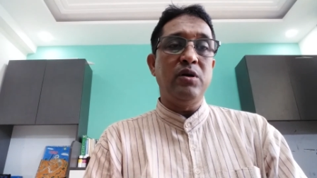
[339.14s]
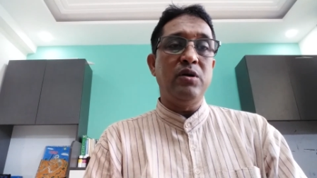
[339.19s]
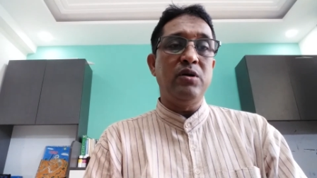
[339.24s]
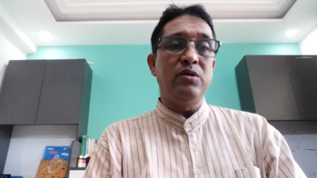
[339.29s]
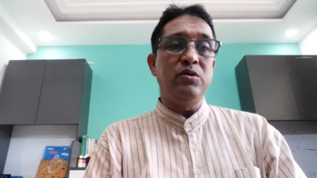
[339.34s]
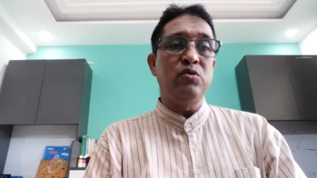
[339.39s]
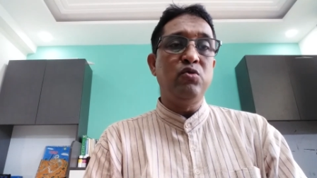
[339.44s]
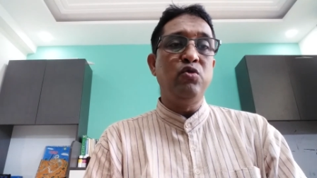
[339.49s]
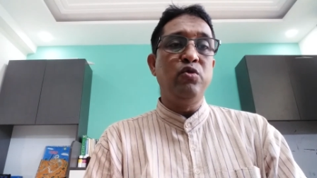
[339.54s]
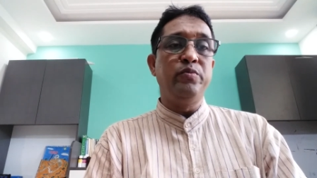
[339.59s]

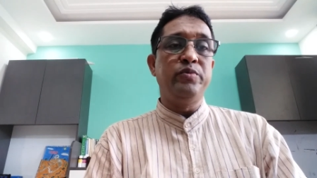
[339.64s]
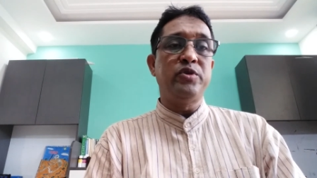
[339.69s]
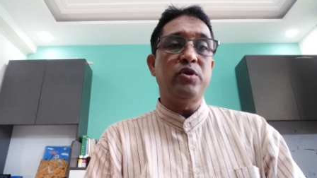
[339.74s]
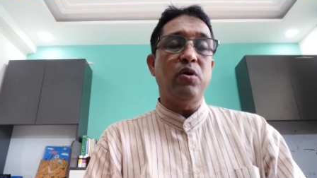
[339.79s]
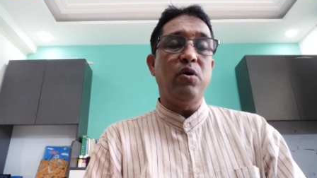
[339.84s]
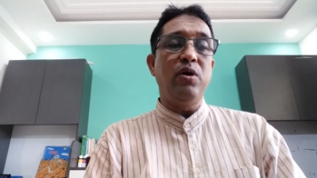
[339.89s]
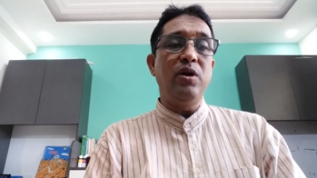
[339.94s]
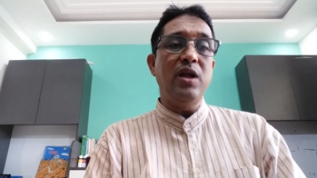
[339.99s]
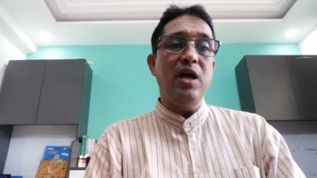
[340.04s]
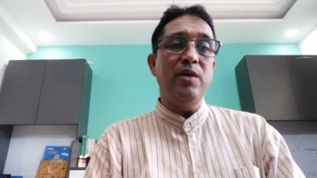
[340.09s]
groups,
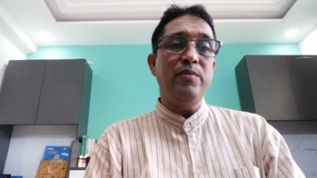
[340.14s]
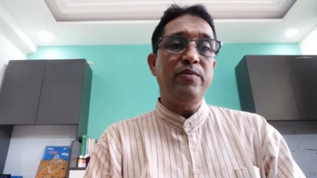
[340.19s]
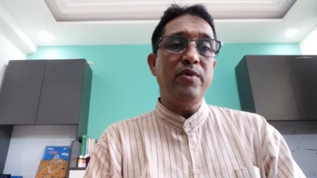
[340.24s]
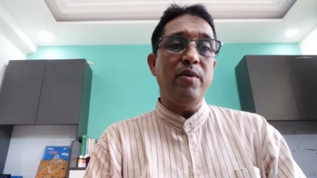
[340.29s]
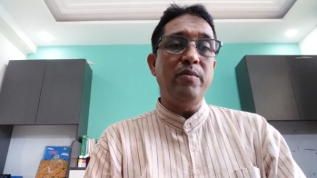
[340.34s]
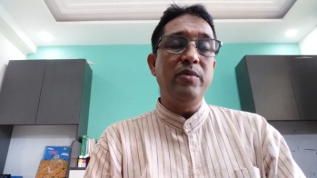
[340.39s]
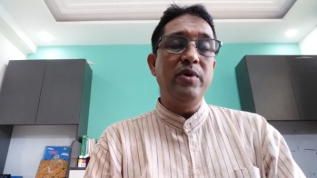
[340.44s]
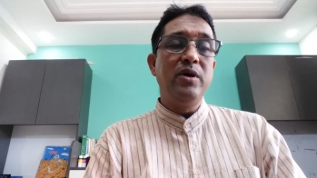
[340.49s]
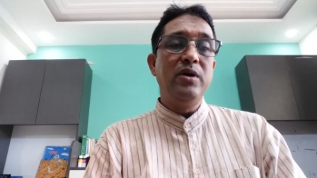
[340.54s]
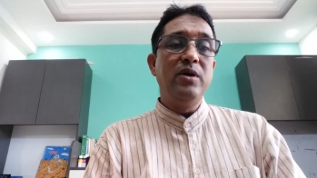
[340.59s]
all are
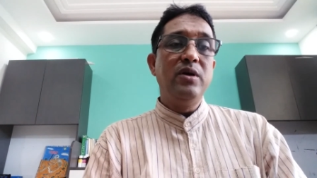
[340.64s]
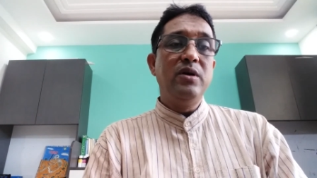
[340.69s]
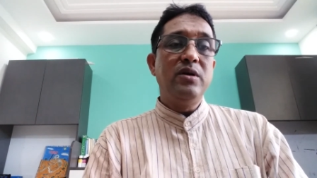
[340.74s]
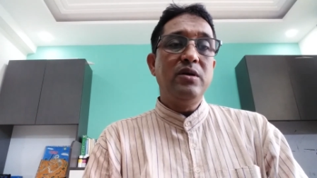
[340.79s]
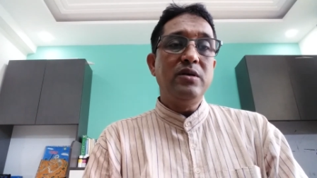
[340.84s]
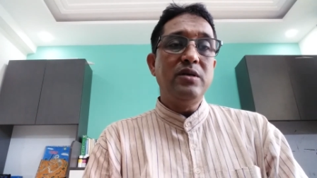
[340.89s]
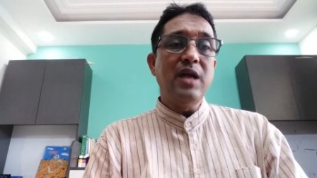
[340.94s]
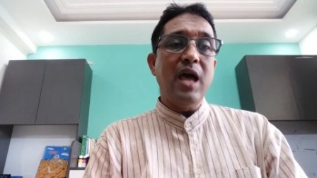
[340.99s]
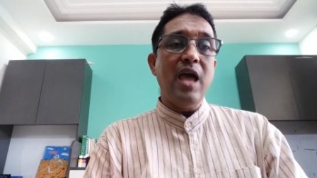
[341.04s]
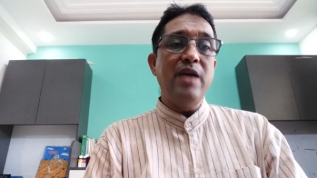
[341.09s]
from
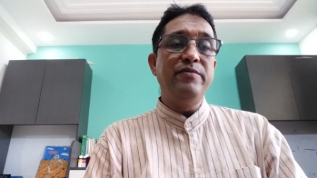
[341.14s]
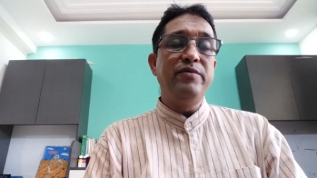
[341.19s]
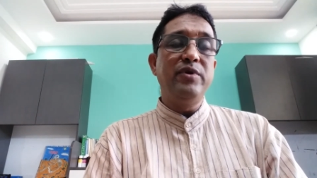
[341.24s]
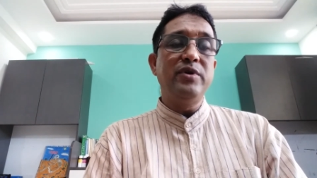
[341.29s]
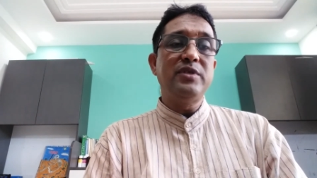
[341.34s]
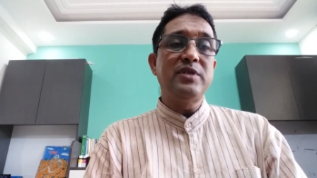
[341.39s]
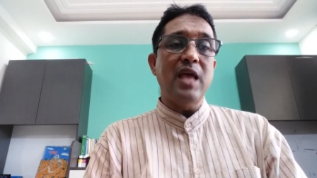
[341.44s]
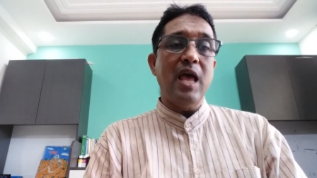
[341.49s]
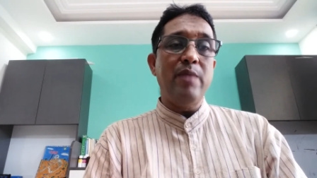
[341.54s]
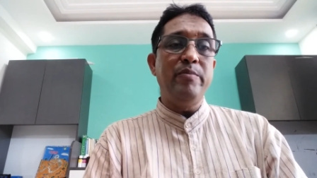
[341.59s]

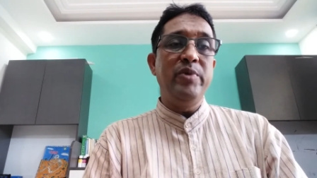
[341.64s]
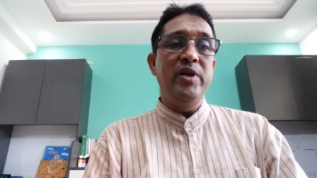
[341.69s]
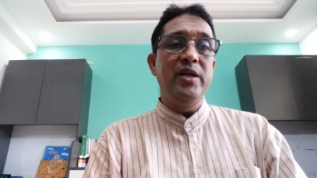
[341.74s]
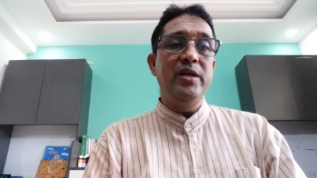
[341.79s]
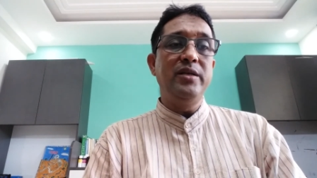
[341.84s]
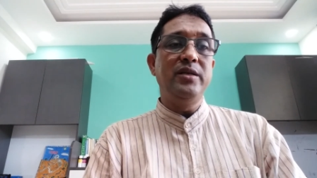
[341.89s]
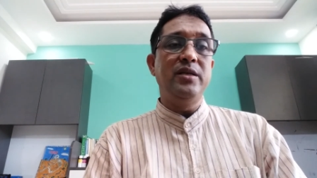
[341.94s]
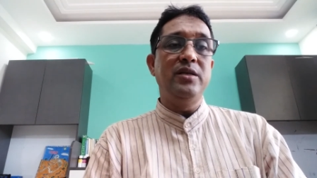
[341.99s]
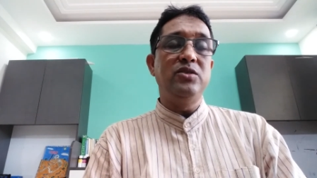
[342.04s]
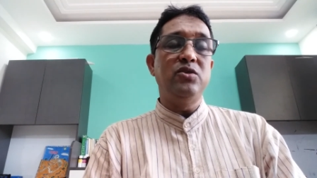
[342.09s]
diverse
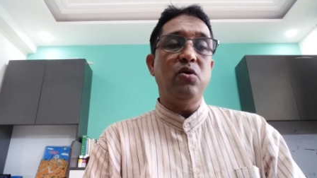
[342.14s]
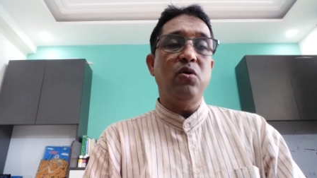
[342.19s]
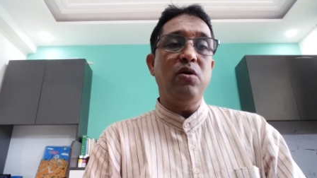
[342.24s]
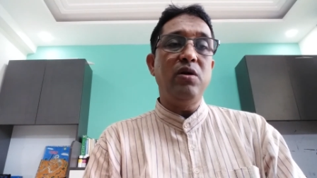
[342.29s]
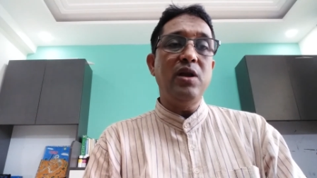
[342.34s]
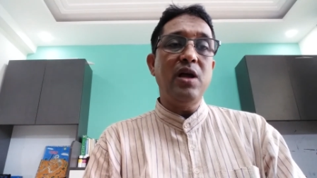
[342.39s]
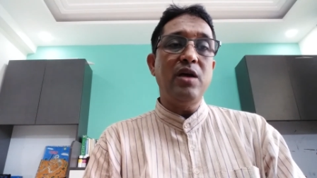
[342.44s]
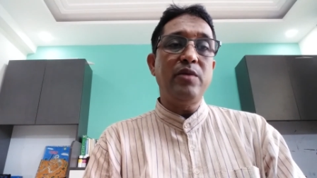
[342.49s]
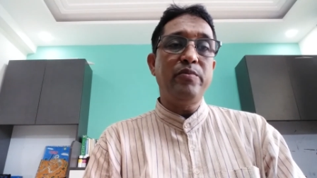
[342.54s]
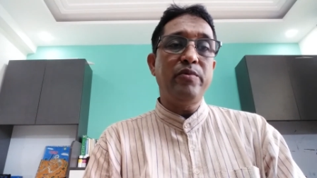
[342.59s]
abilities,
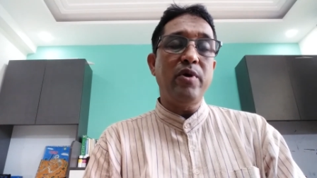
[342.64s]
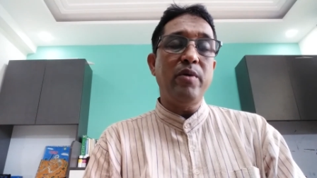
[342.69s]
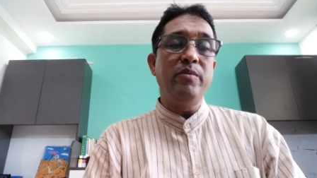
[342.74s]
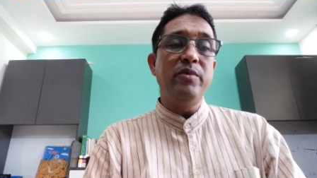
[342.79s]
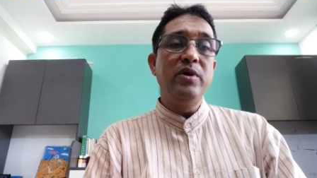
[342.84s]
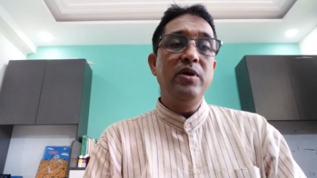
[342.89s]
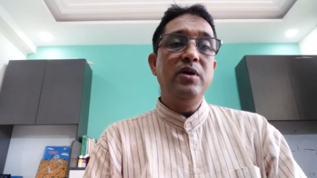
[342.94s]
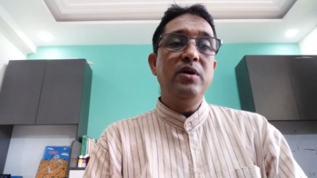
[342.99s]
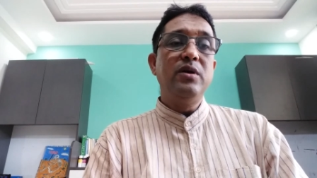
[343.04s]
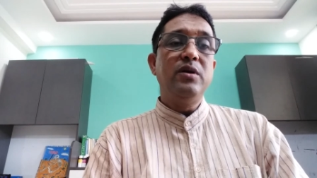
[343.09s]
all are
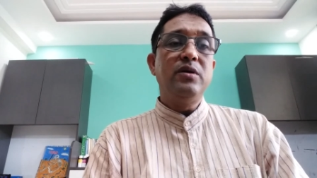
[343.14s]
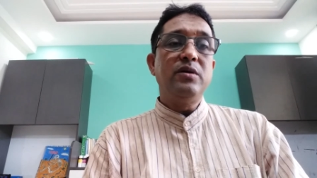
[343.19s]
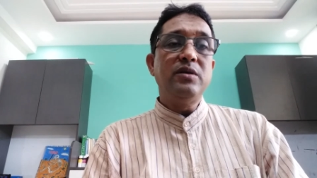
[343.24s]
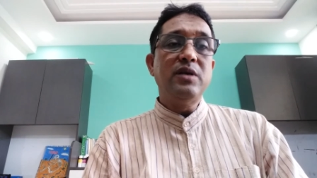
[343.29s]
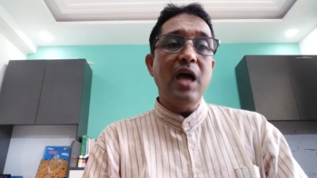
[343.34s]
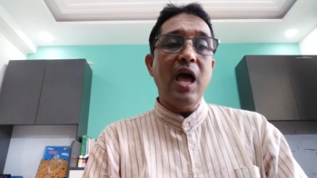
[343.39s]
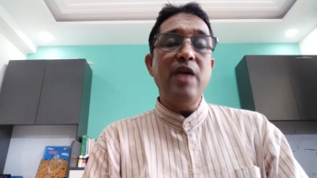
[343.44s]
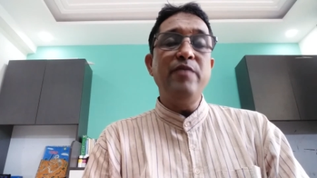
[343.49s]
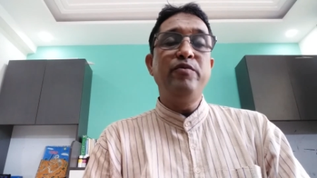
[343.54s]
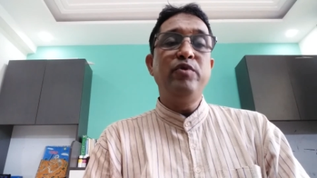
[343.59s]
from
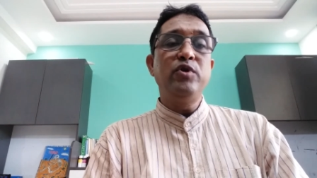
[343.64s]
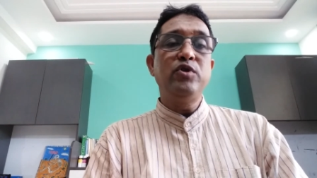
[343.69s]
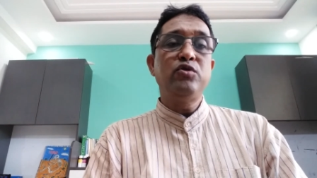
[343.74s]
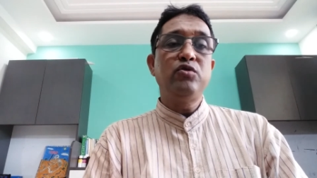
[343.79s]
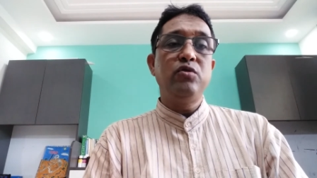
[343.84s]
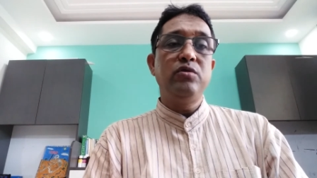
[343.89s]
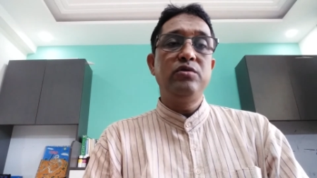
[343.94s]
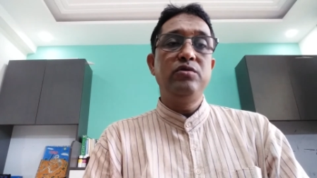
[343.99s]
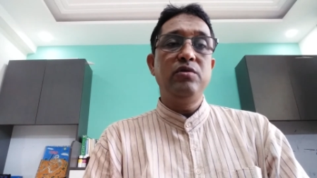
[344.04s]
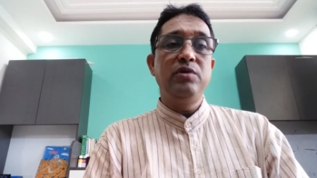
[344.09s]
diverse
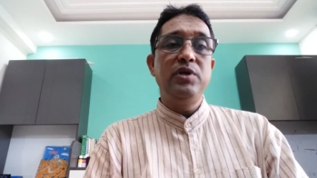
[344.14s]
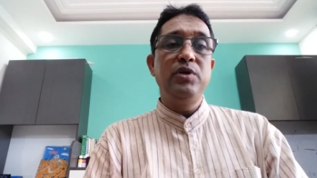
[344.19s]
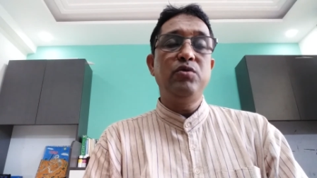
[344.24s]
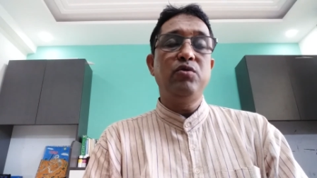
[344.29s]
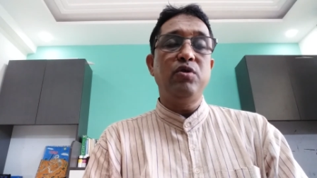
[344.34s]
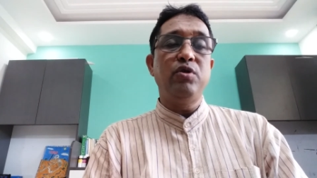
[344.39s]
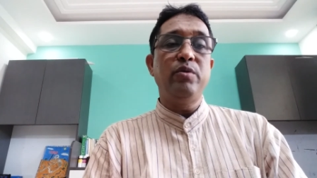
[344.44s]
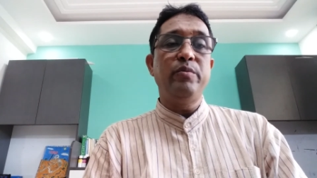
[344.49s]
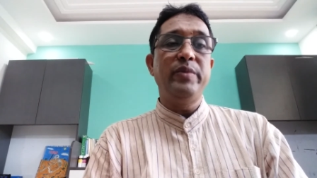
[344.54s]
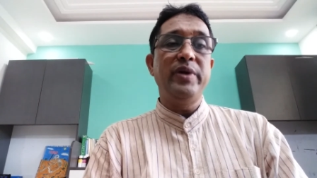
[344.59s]

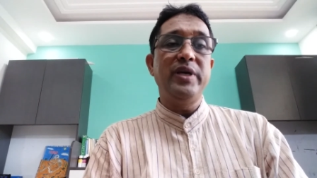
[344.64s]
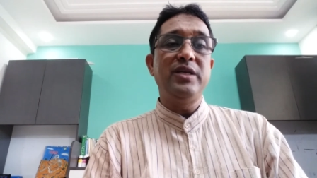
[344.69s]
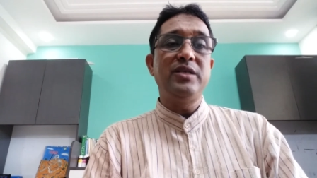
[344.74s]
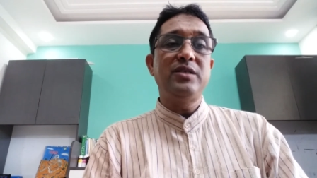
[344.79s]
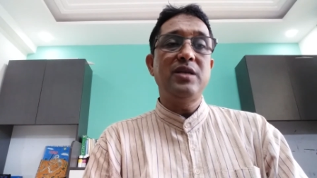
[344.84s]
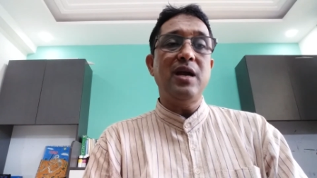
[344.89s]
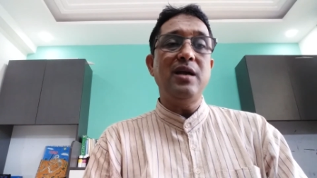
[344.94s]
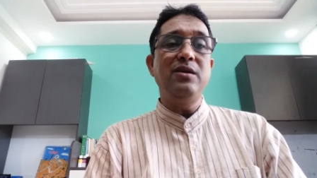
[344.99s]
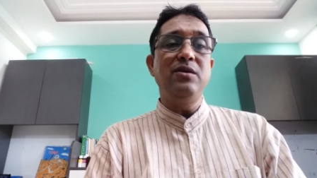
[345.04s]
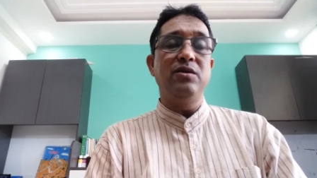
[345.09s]
socio-economic
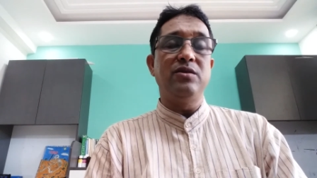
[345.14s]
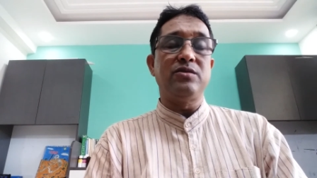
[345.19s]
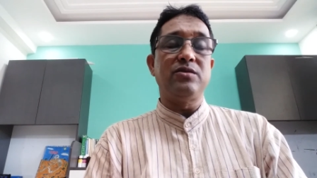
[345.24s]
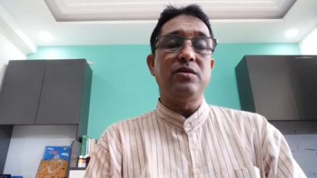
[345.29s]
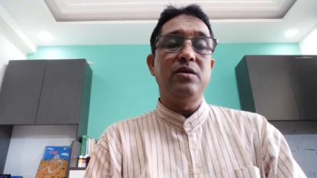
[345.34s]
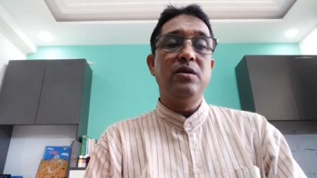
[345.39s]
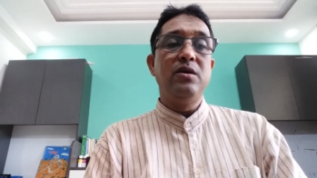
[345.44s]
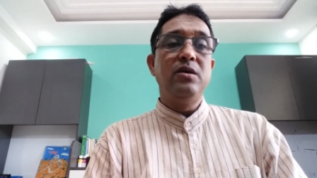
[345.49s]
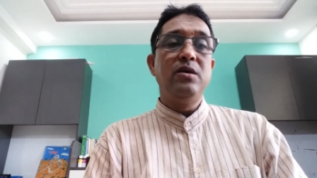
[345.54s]
status.